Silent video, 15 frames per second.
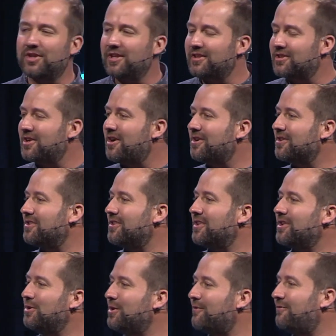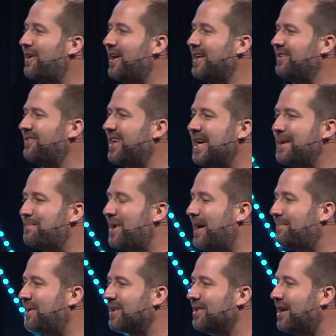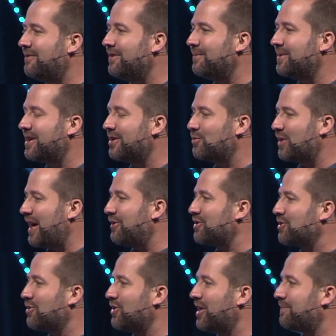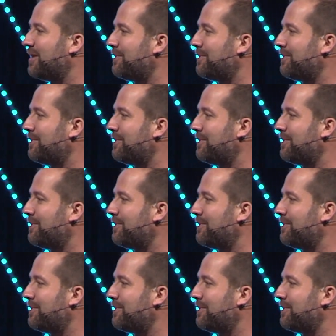The songs that unify, even hip hop, I love it because when I was growing up,